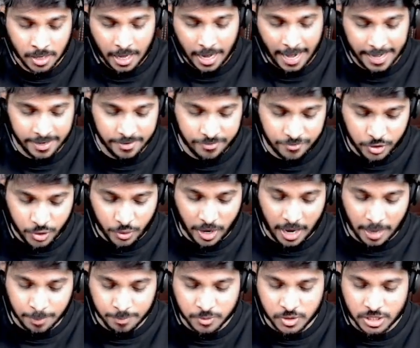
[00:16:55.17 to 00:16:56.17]
And if you
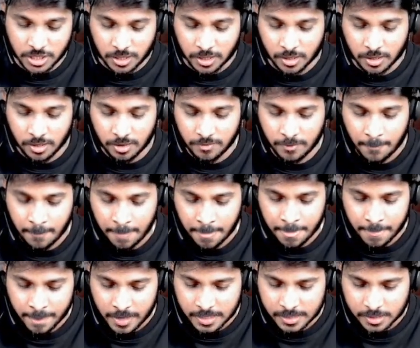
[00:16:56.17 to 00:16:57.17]
observe,
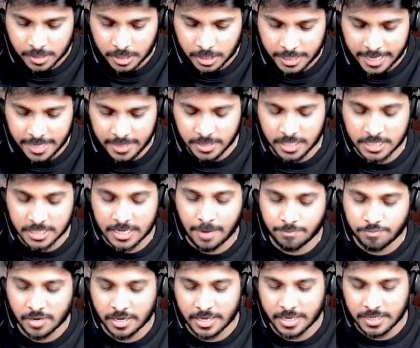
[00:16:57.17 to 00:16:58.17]
13th
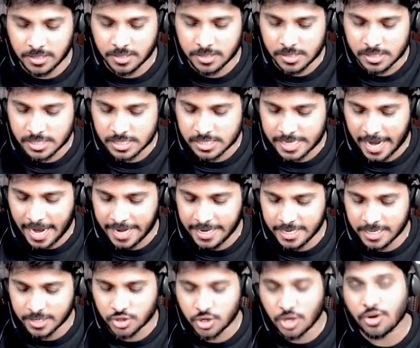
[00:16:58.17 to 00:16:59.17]
chapter is
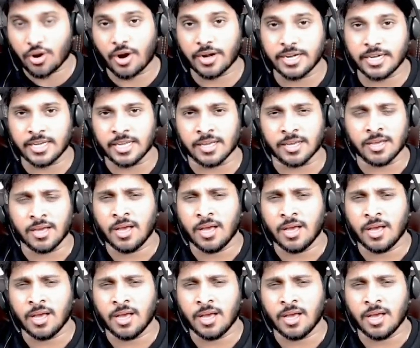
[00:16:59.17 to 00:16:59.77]
standards on auditing.